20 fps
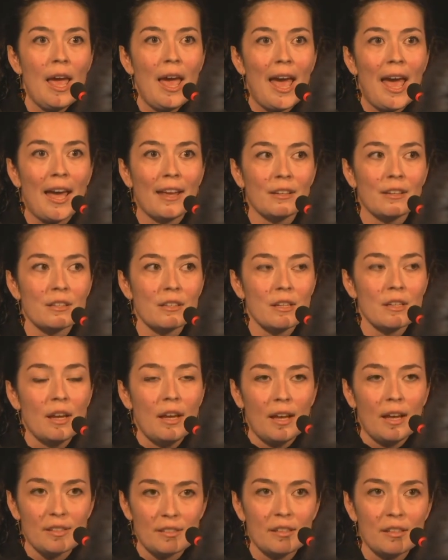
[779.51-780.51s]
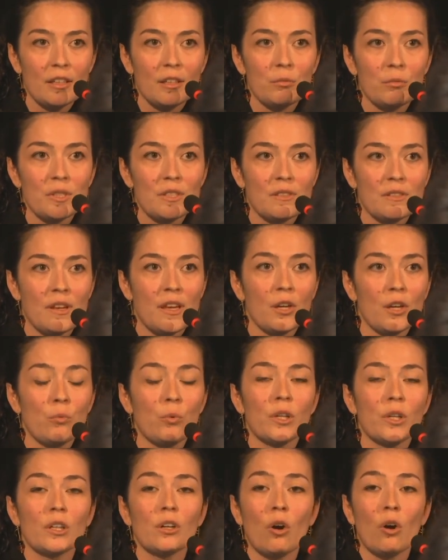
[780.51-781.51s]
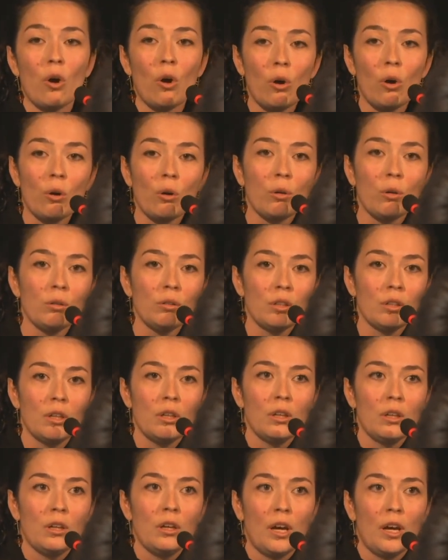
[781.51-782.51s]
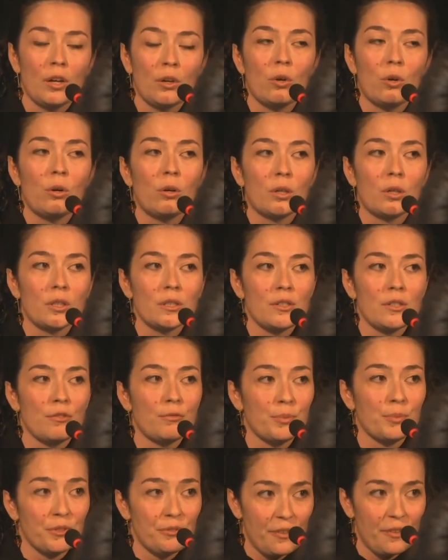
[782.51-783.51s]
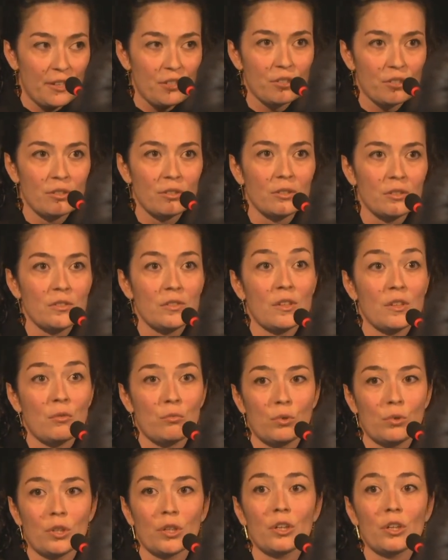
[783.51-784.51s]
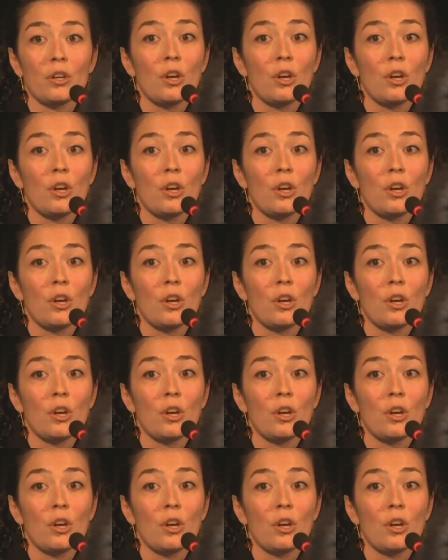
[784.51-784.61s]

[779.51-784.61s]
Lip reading: And as Neri was saying, we're all a cohort of professionals that work